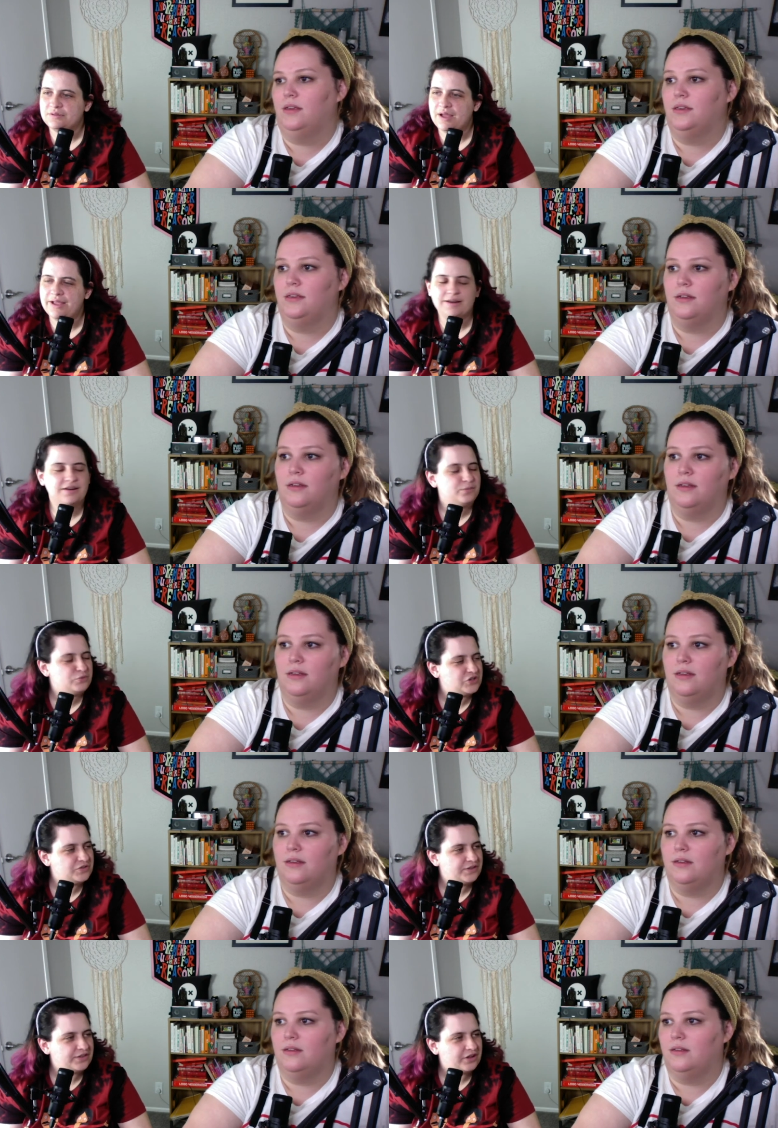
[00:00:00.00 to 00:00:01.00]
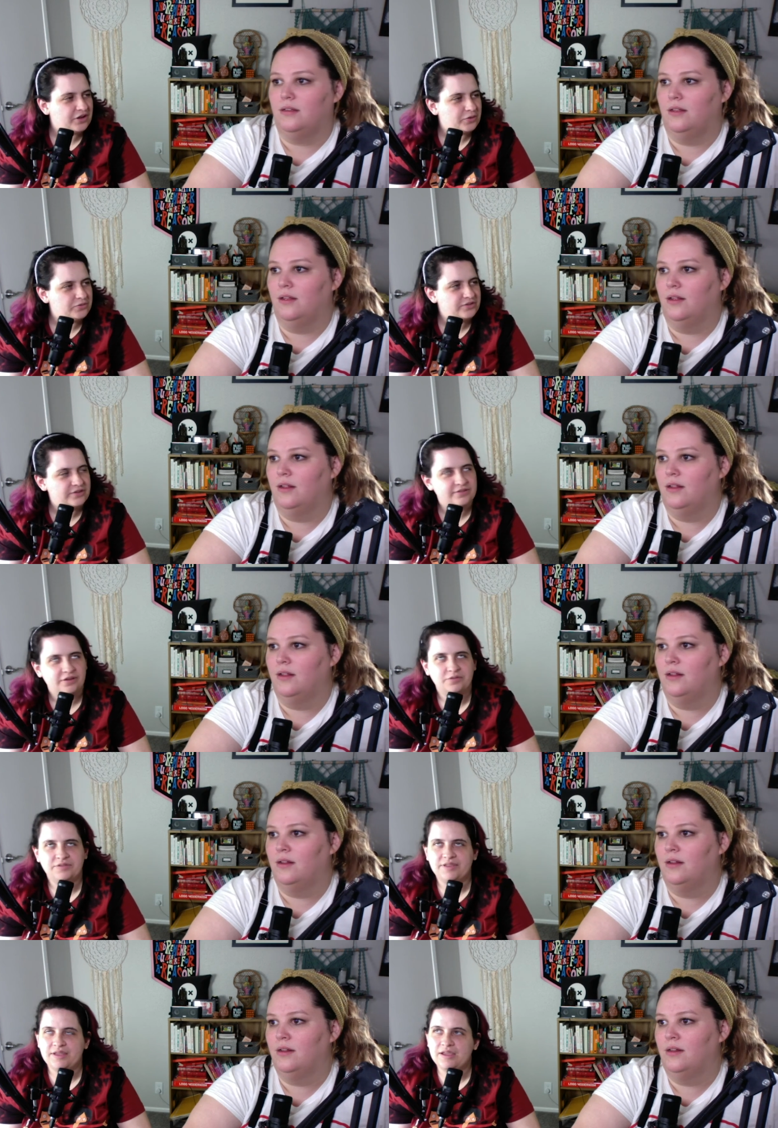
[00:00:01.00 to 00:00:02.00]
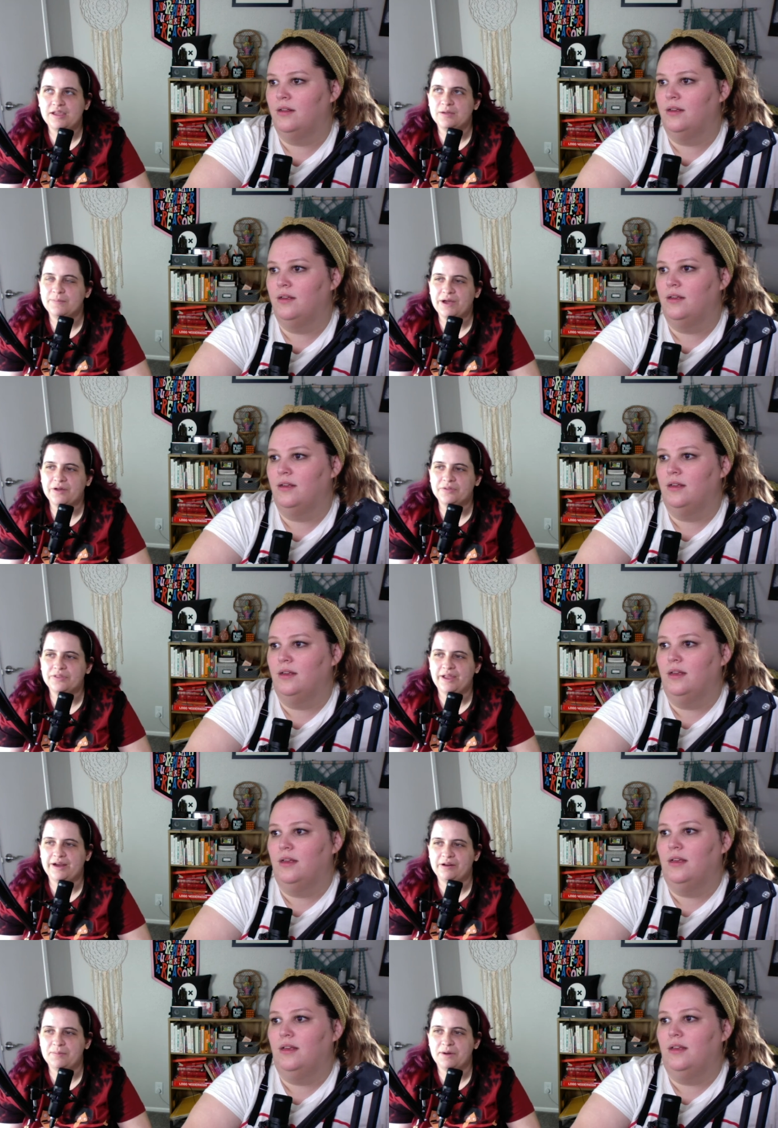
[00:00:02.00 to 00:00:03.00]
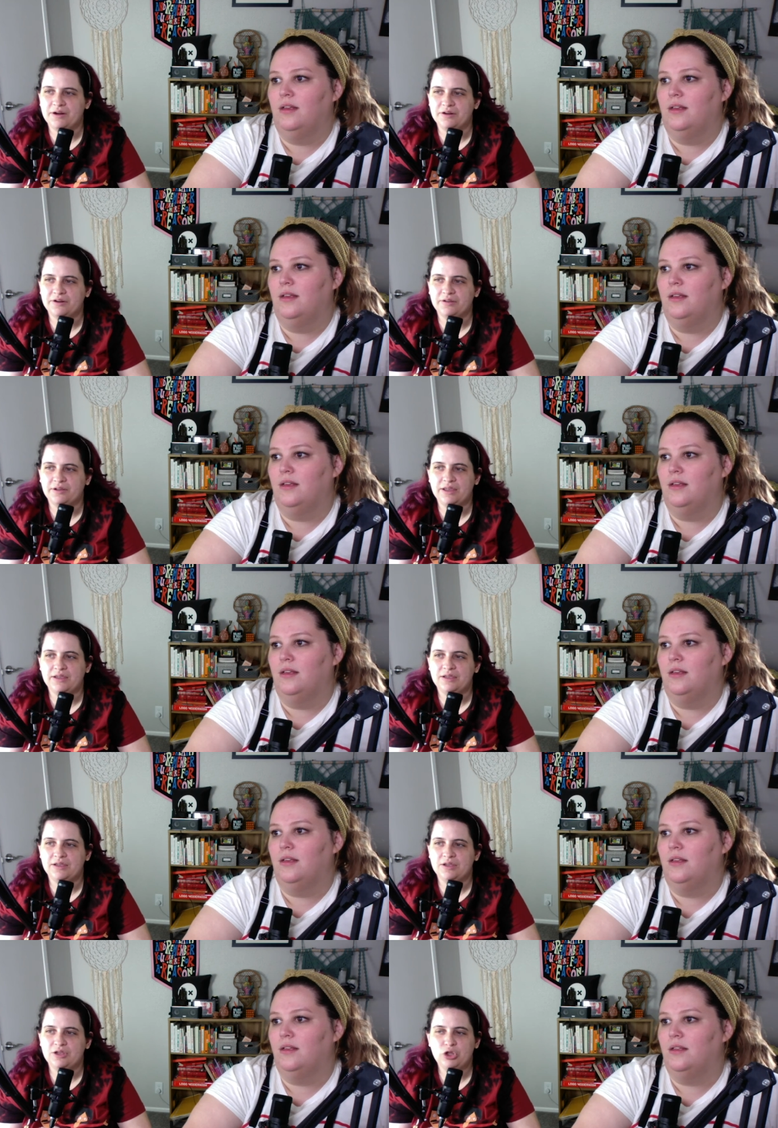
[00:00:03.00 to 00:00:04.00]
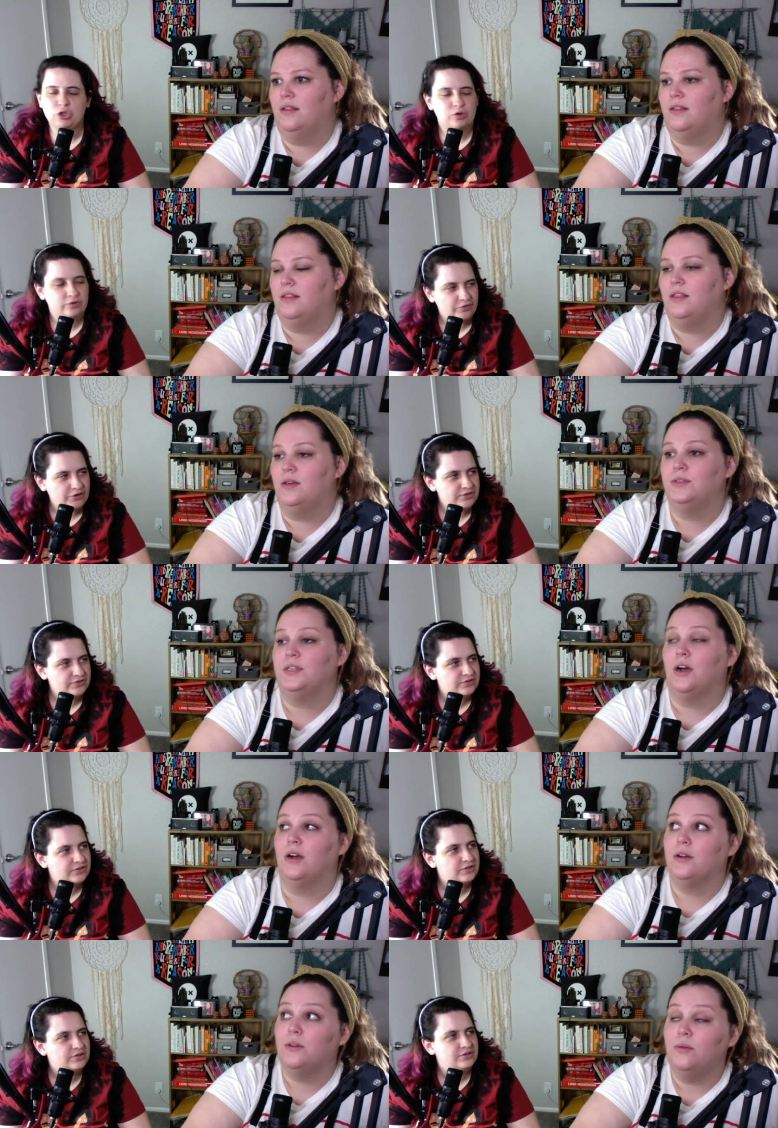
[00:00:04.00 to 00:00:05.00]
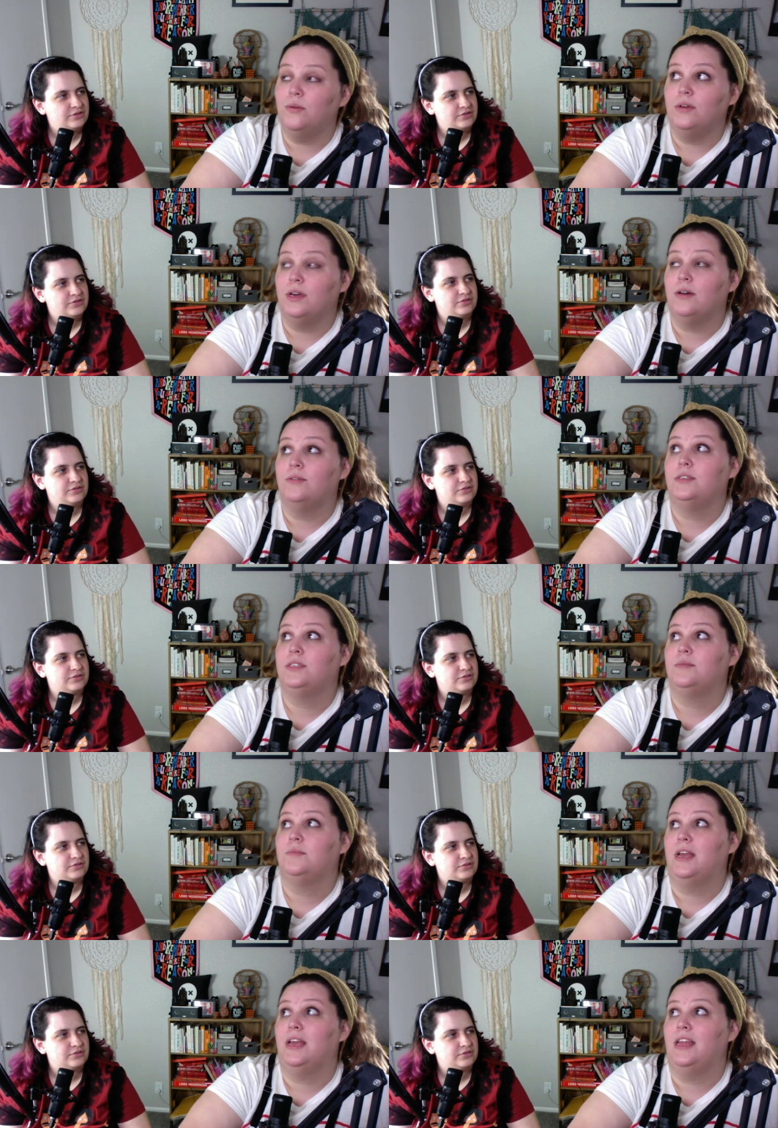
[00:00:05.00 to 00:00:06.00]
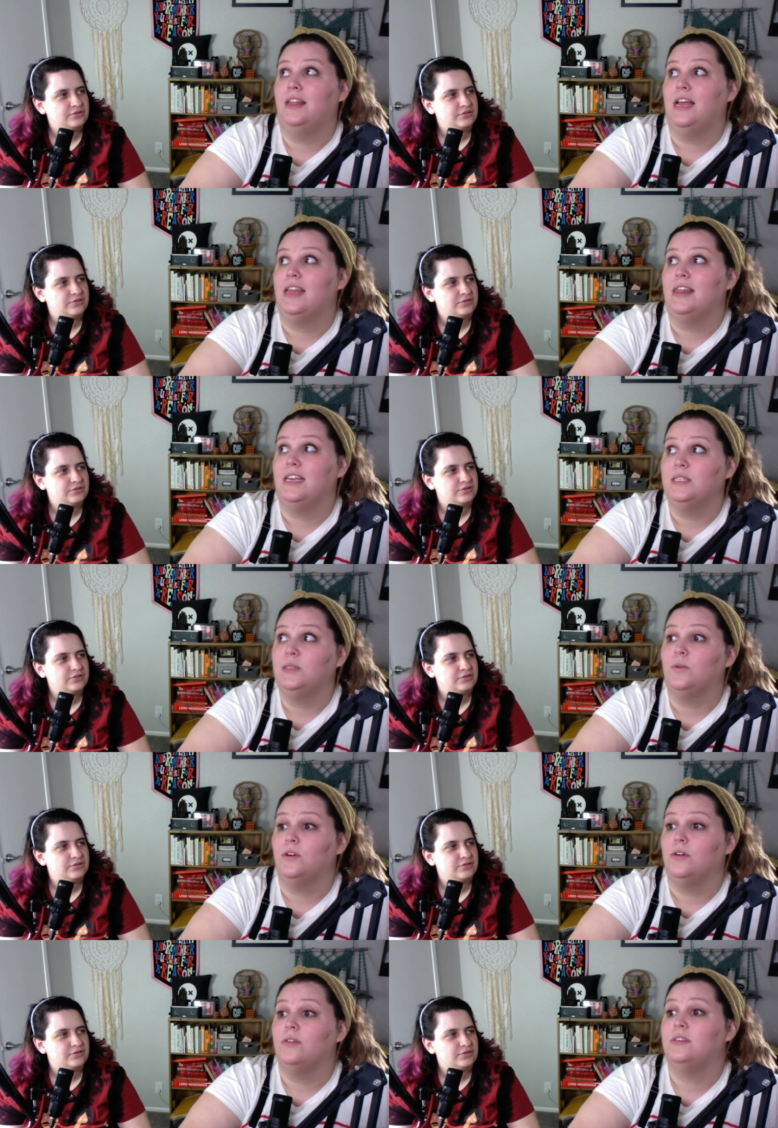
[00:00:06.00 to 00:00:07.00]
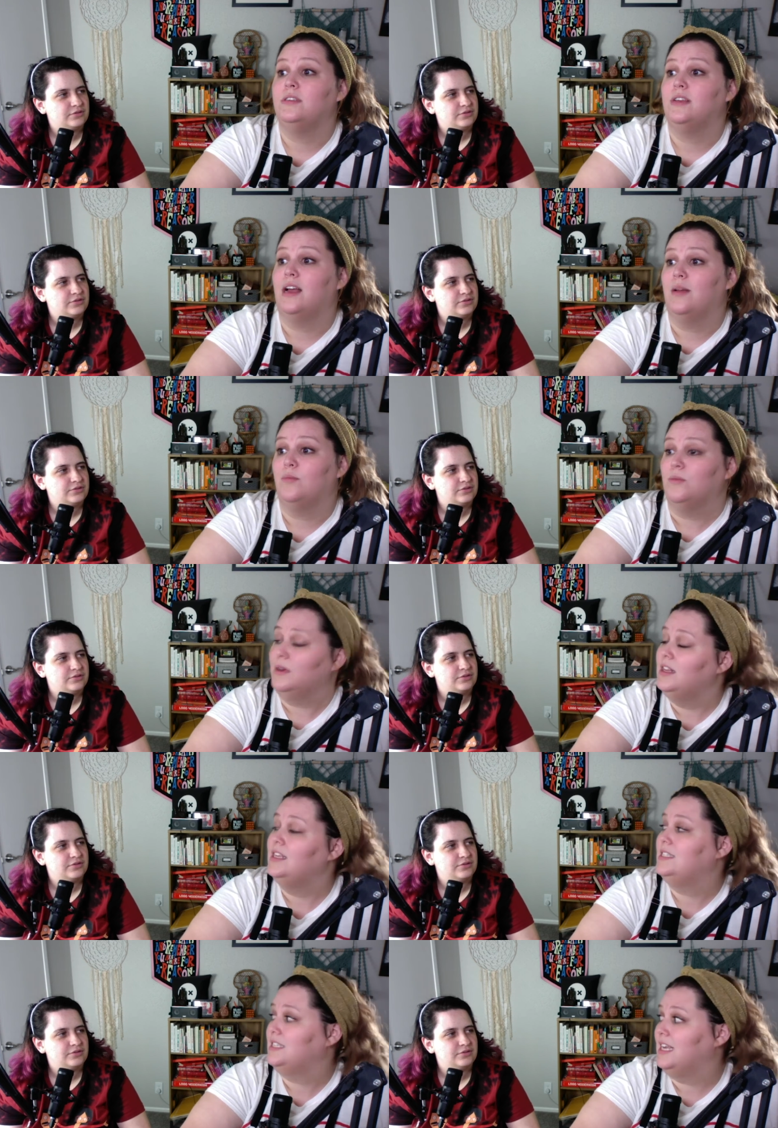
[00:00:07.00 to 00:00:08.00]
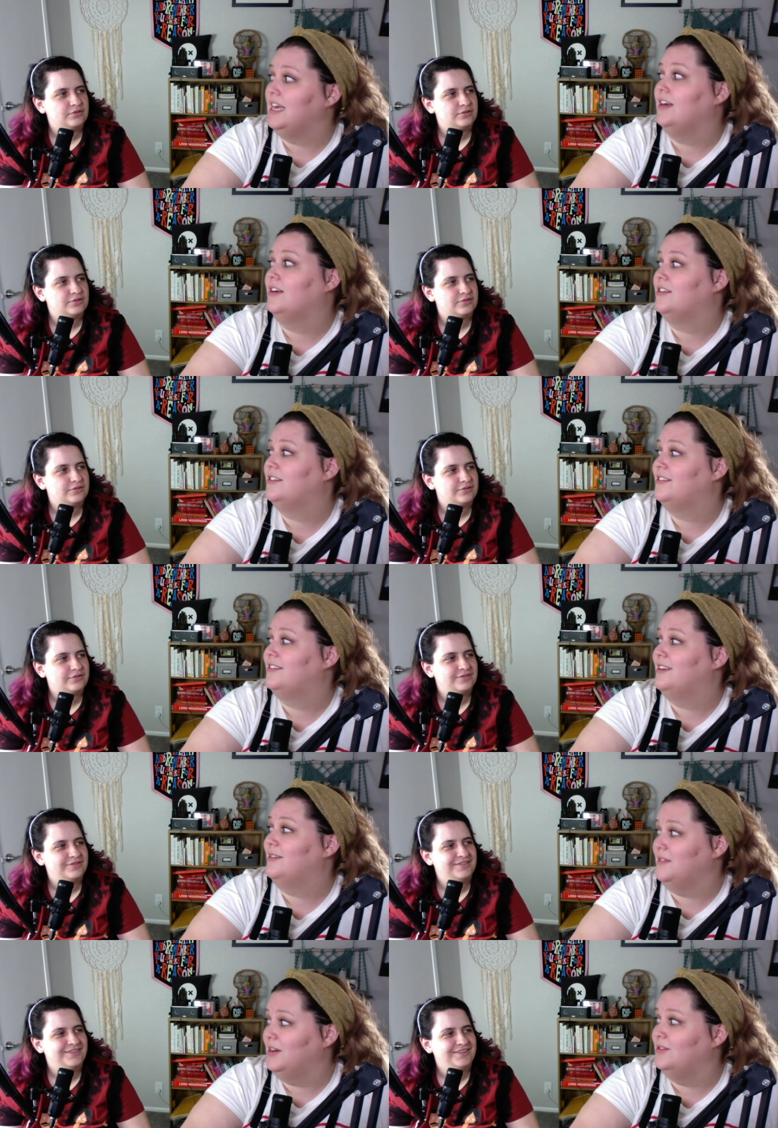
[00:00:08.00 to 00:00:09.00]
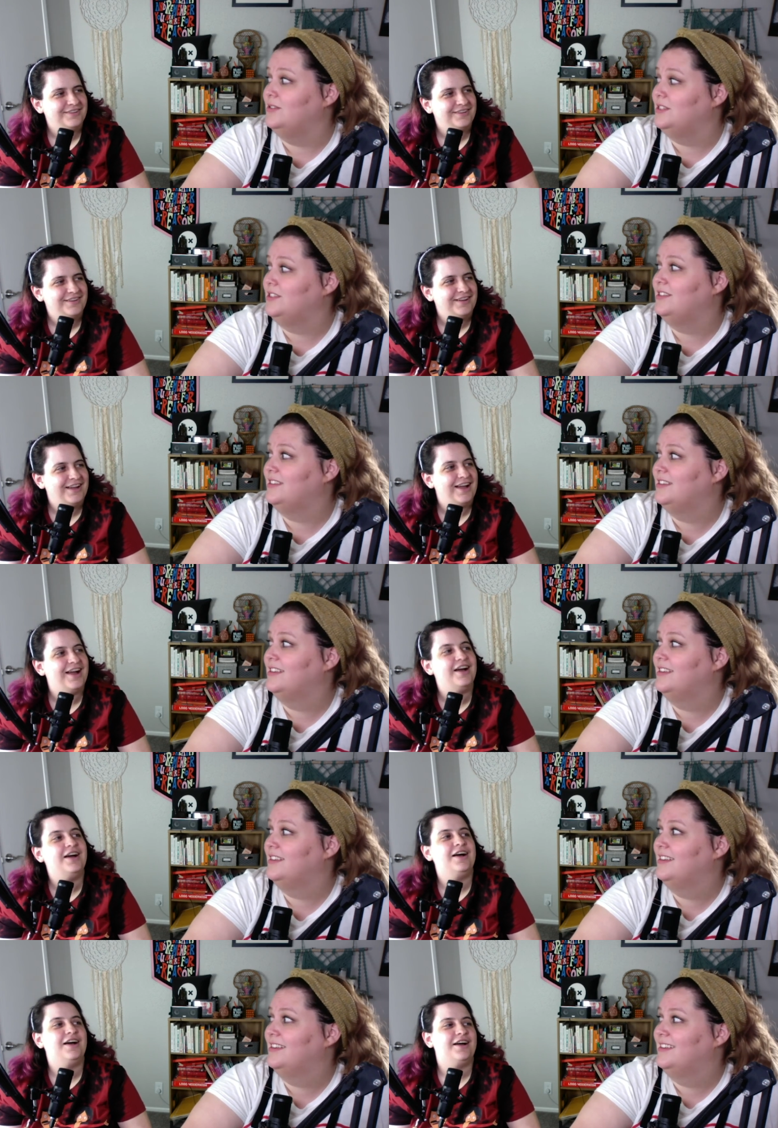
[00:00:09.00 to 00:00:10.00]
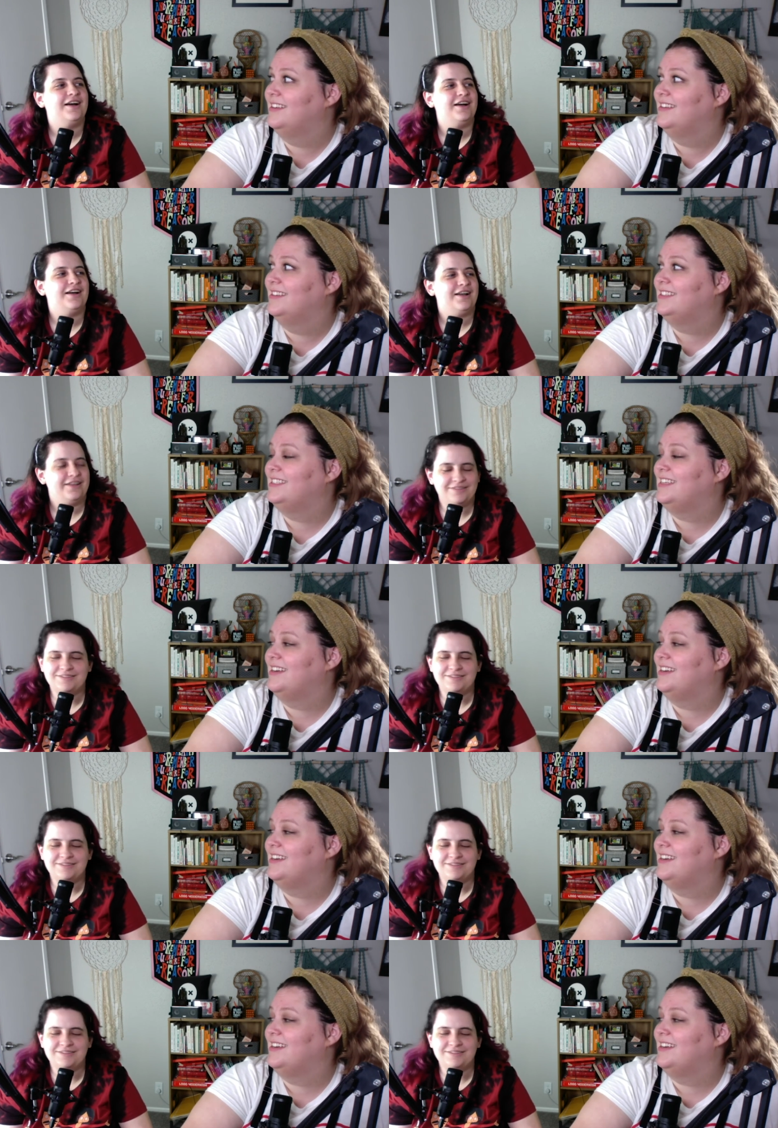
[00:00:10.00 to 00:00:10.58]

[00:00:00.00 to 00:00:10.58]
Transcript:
Speaker 1: I ended up choosing the ghosts because I was thinking about the Harry Potter like universe. Those are
Speaker 2: cool ghosts, but in like this world, I'm really scared of ghosts. Ah,
Speaker 1: uh, I so.